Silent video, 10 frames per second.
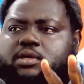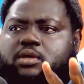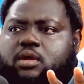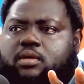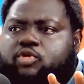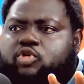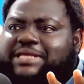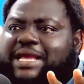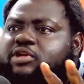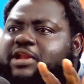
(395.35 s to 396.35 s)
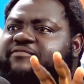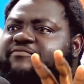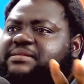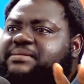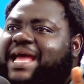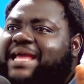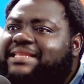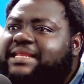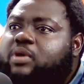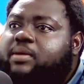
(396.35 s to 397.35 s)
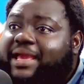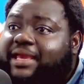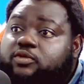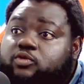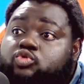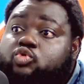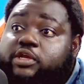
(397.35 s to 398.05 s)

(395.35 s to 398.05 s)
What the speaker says: Because I know the investment I did when my kid was going there.